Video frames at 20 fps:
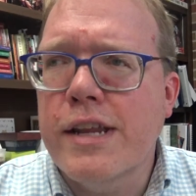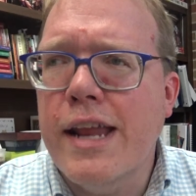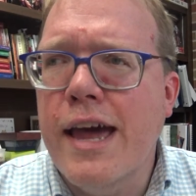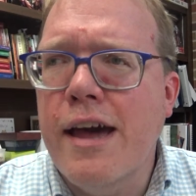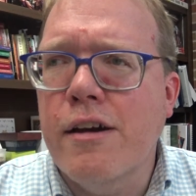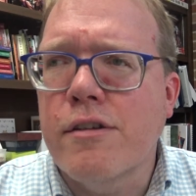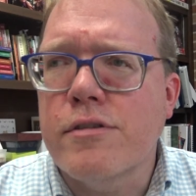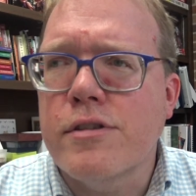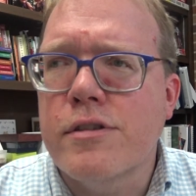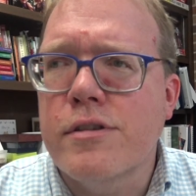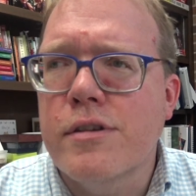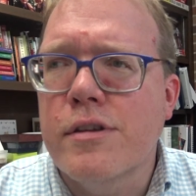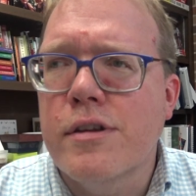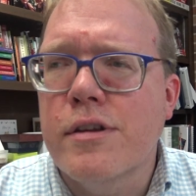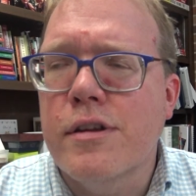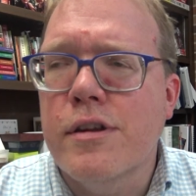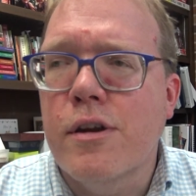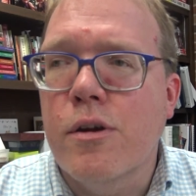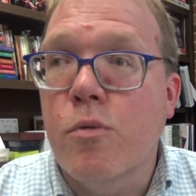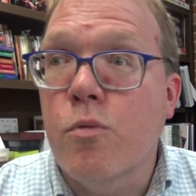it out.
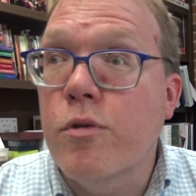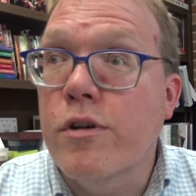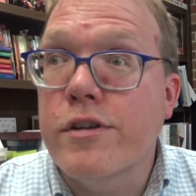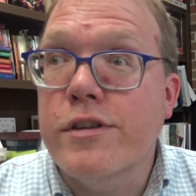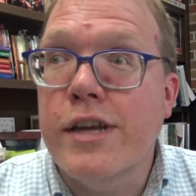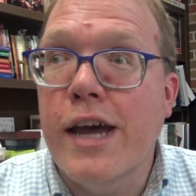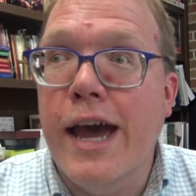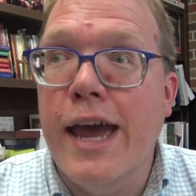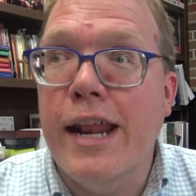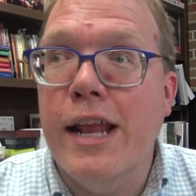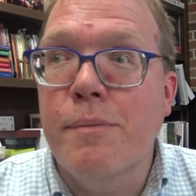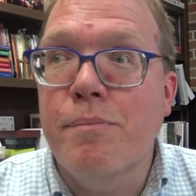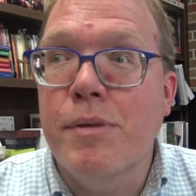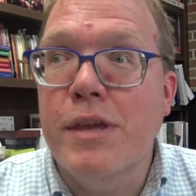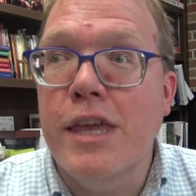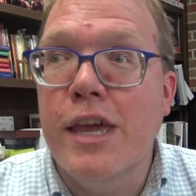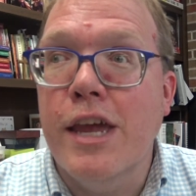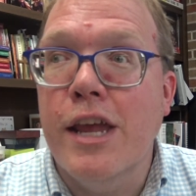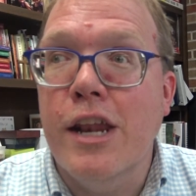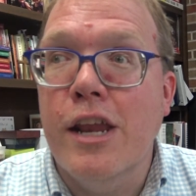We're tied up
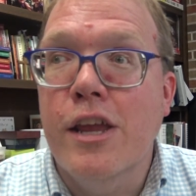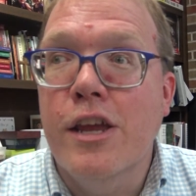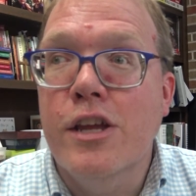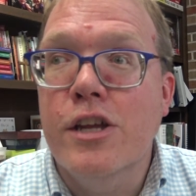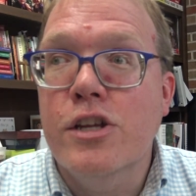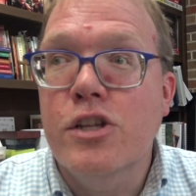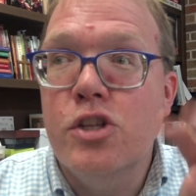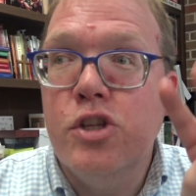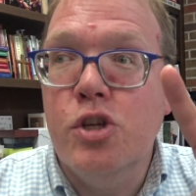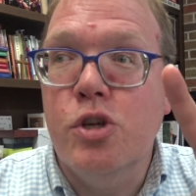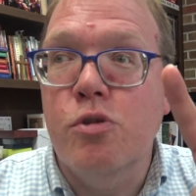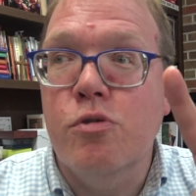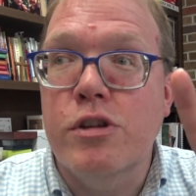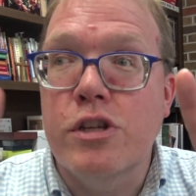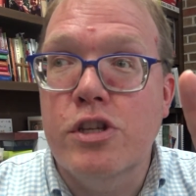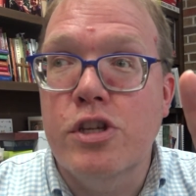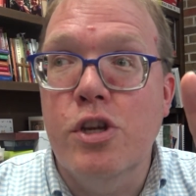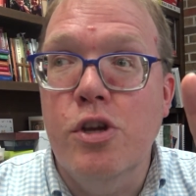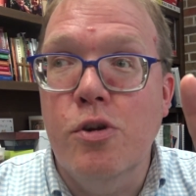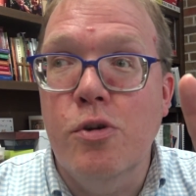again,
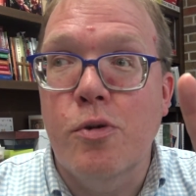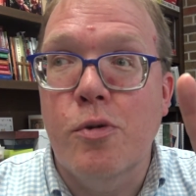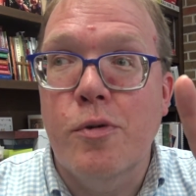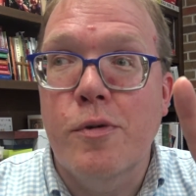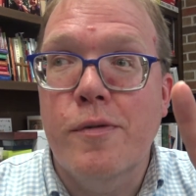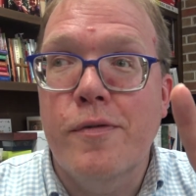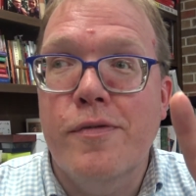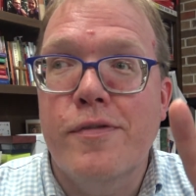2-2.